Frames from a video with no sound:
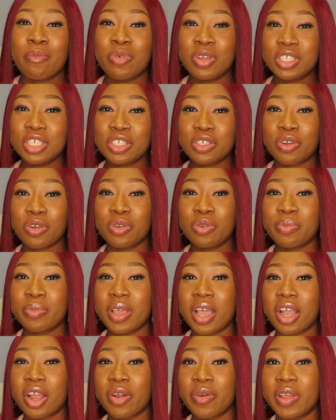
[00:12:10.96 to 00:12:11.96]
British
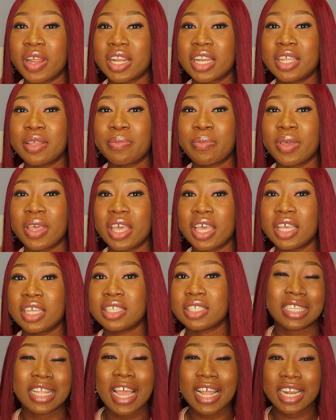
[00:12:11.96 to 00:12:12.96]
Columbia currently
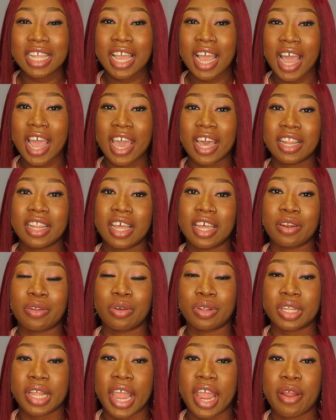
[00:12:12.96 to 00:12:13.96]
pays slightly higher than
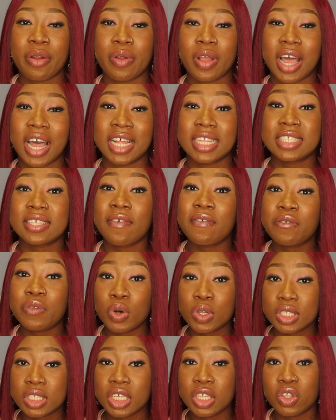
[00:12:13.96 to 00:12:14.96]
Ontario at
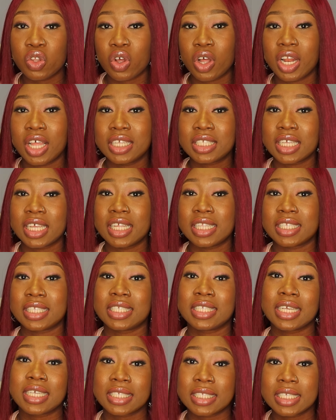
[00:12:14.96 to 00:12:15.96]

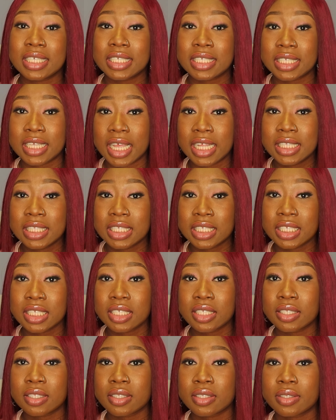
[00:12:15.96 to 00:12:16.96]
$14.60
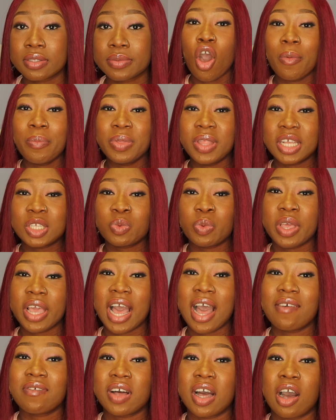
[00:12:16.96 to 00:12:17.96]
up next we
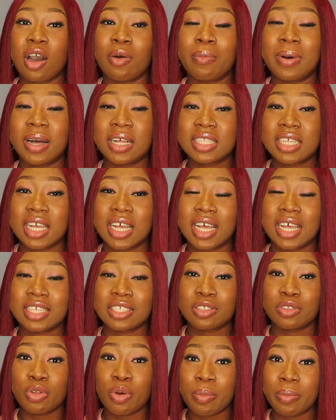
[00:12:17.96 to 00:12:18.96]
have Alberta
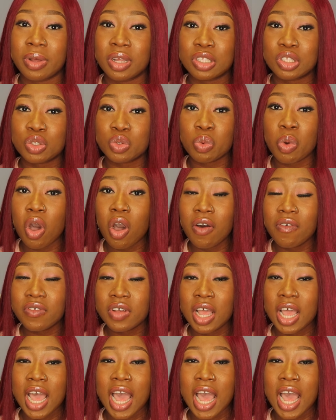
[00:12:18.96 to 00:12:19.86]
as number 12